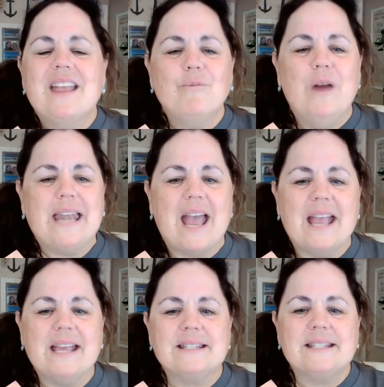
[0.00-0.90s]
When
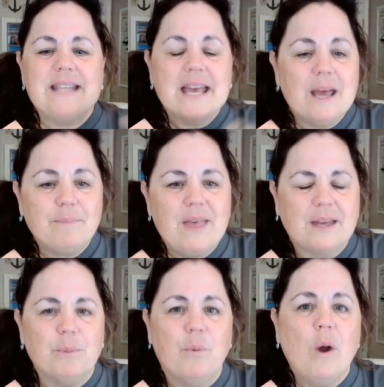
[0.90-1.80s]
I set up
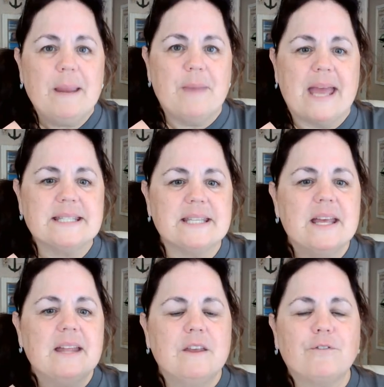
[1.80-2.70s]
that appointment,
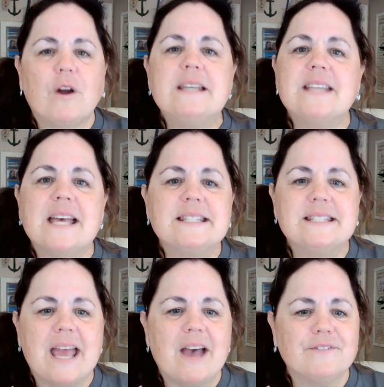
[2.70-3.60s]
the front desk
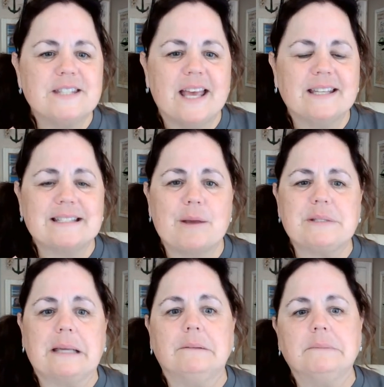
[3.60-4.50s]
staff said, because I
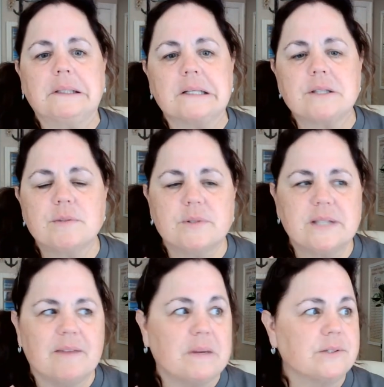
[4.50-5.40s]
was like, oh my gosh, I was supposed
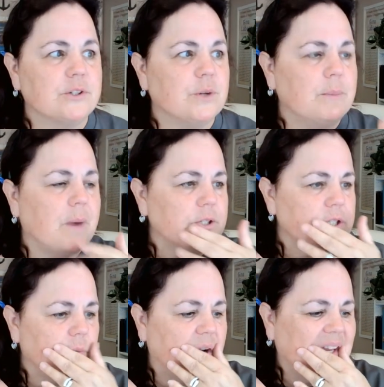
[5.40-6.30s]
to have my surgery
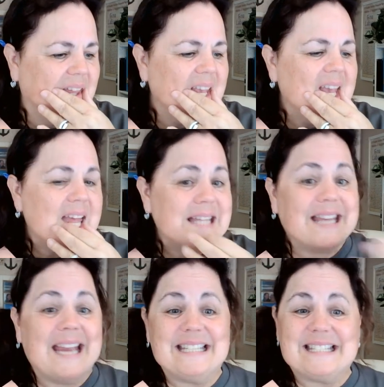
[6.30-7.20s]
March 20th. That's
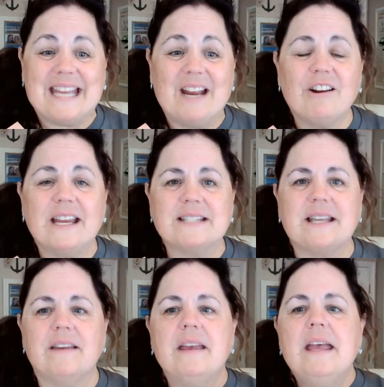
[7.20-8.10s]
kind of scary because
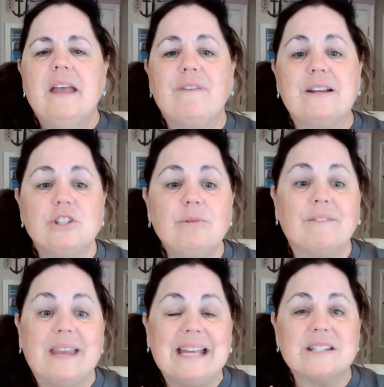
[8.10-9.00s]
if I do
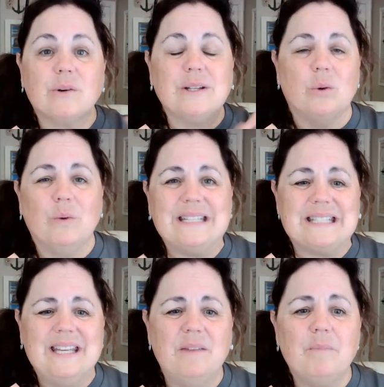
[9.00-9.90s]
have cancer, I don't want it
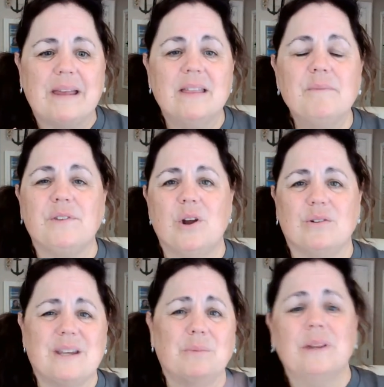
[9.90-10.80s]
to hit my lymph
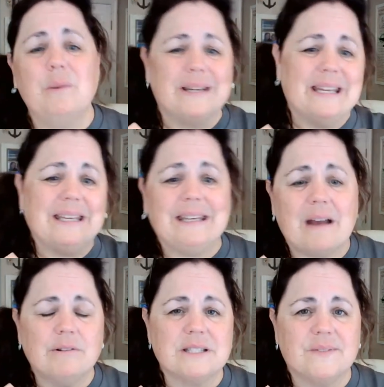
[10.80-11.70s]
nodes. I really want to get it
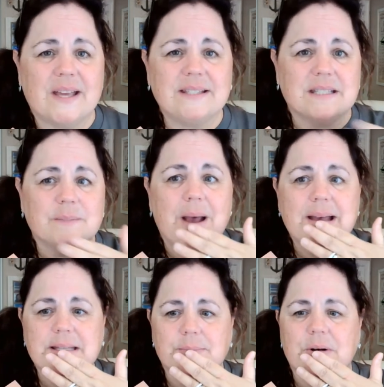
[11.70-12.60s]
out as fast as
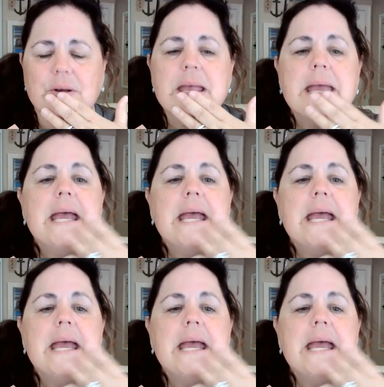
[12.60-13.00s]
possible.